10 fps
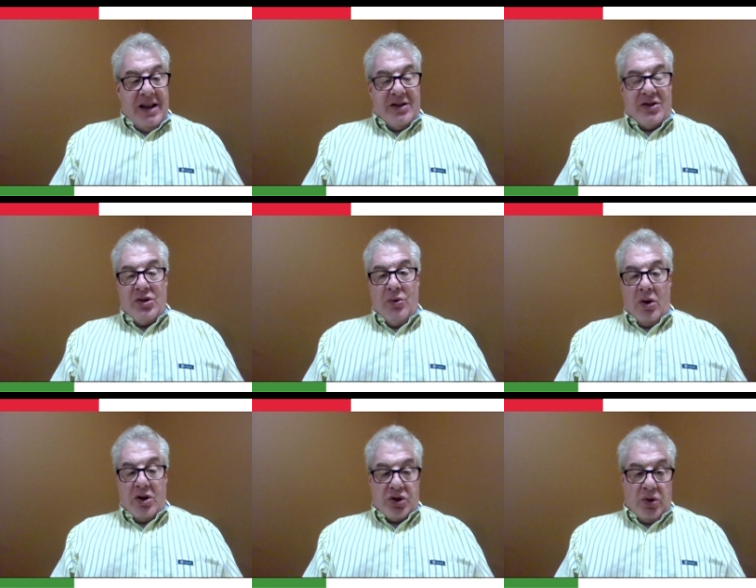The two
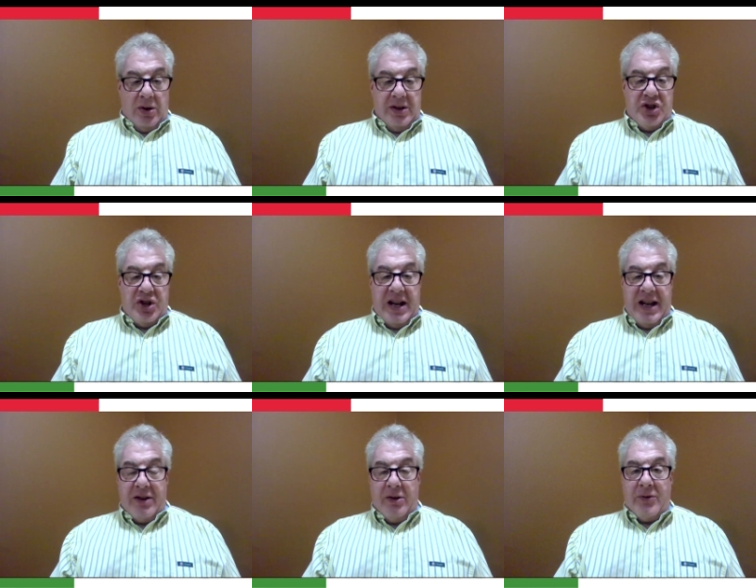horse, Coalition
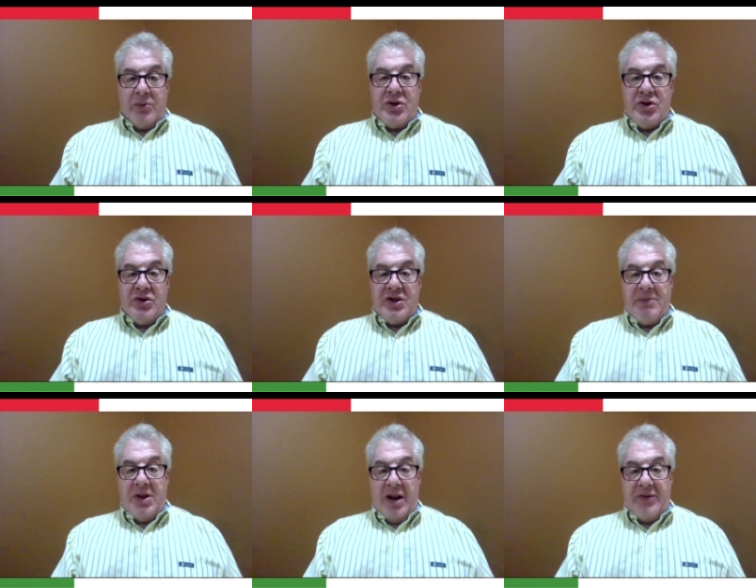Hanover, was used a
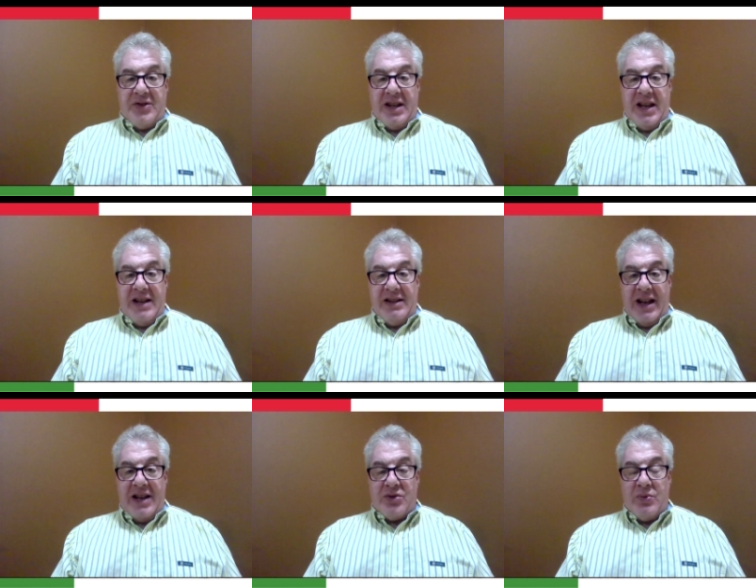bit off the gate
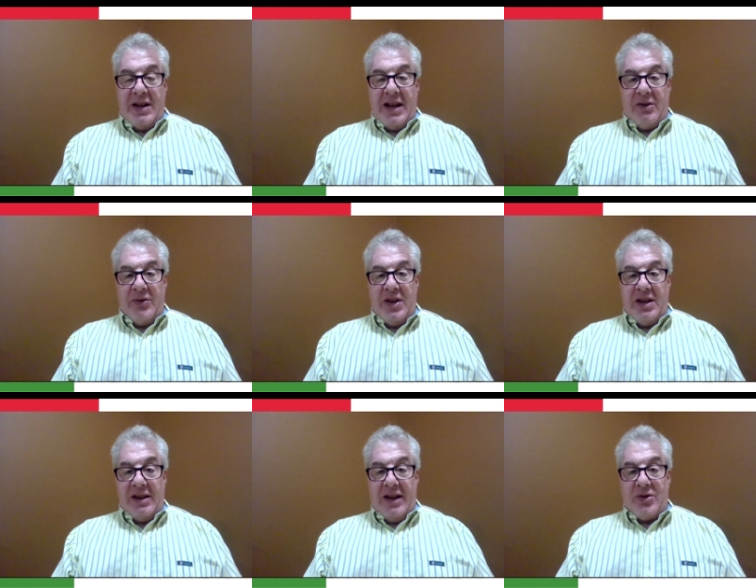last week. I don't think
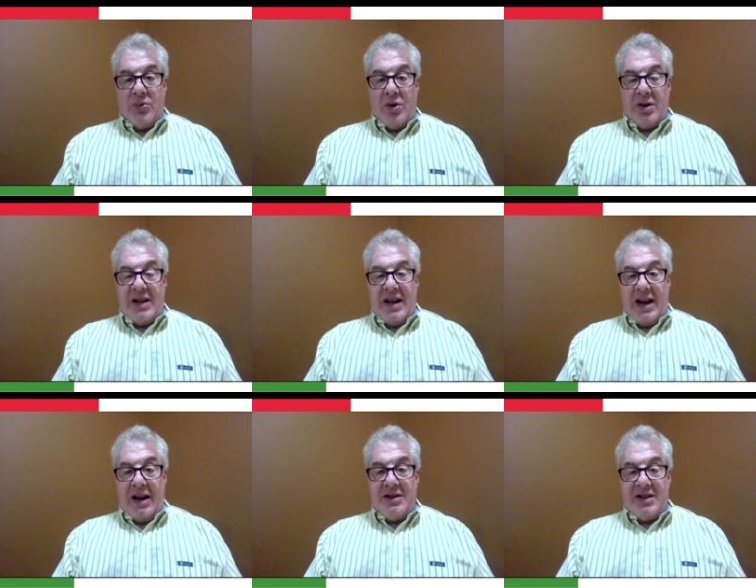you'll have to work that
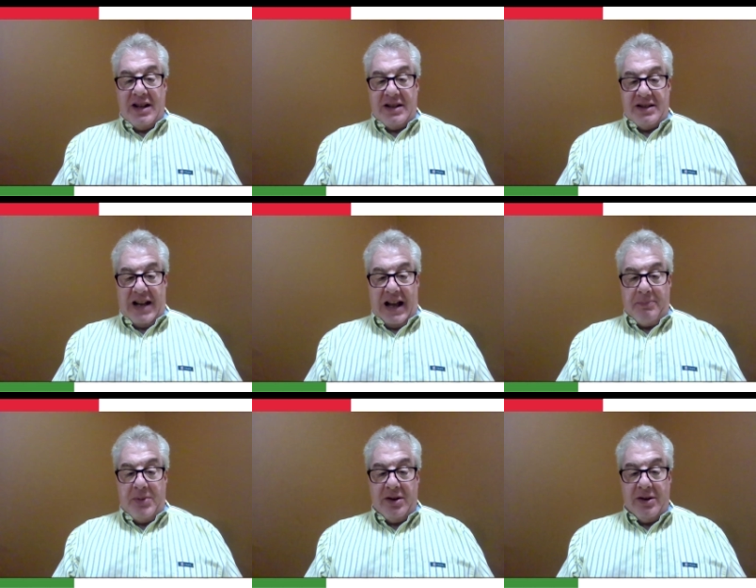hard to get the
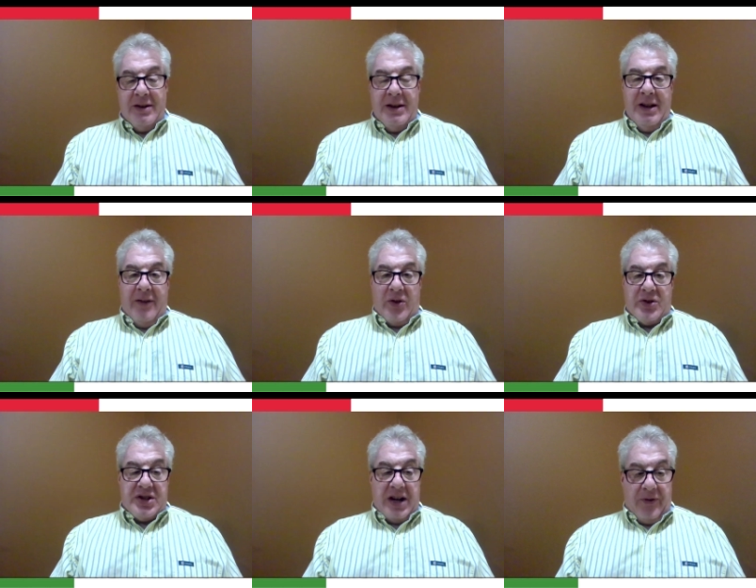top here.
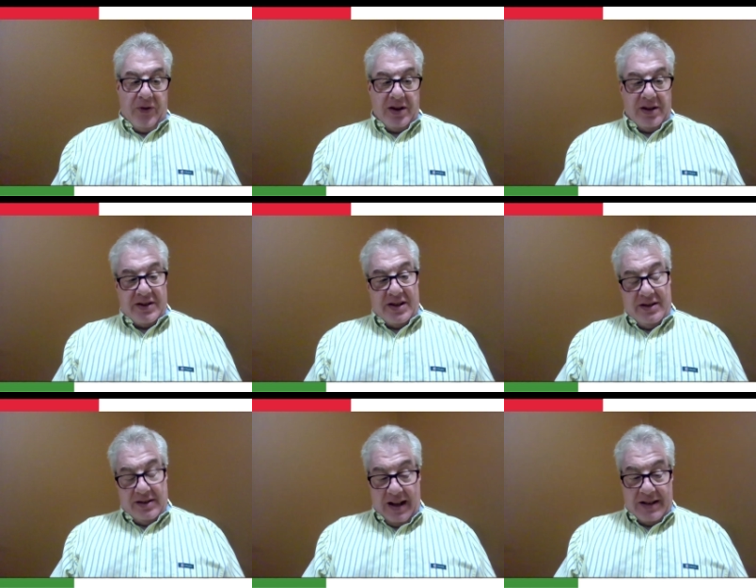First start for the
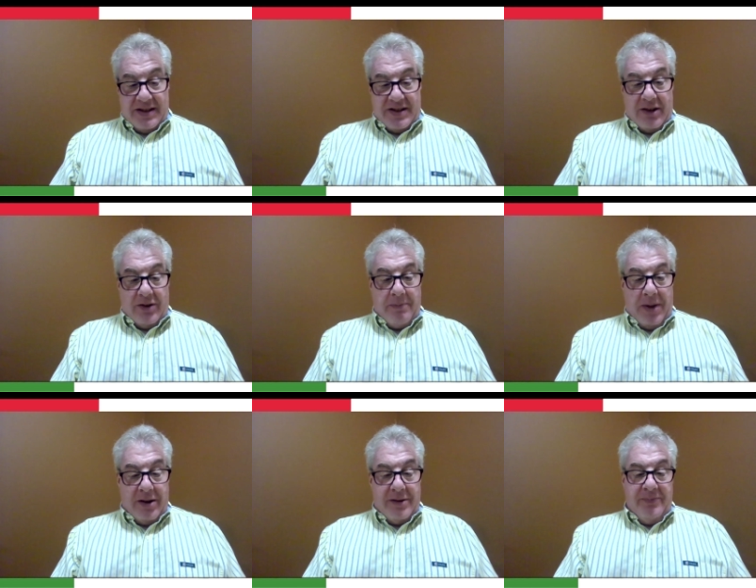Latazera
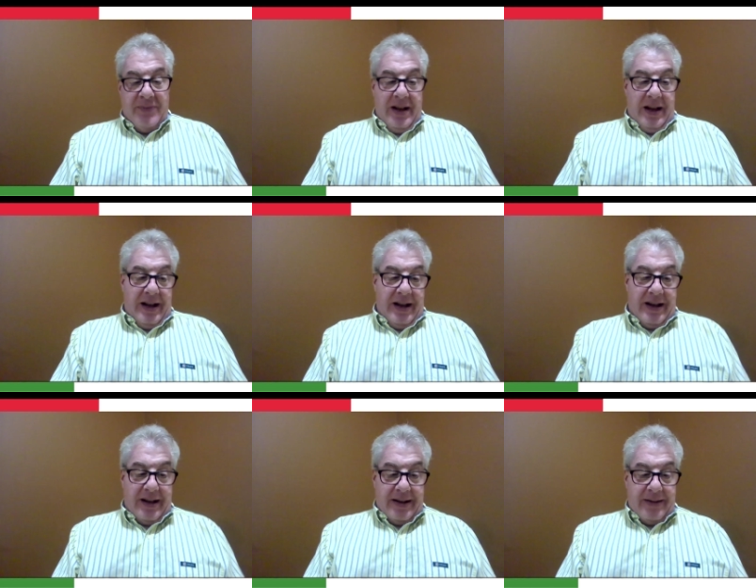
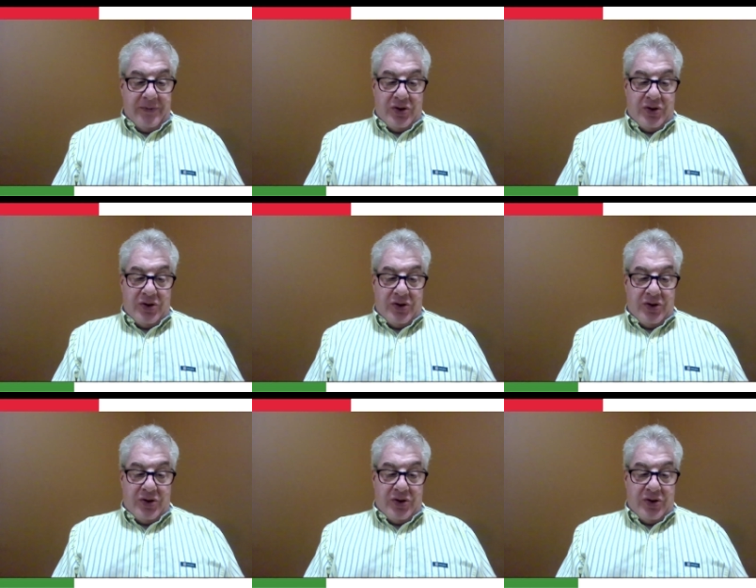barn.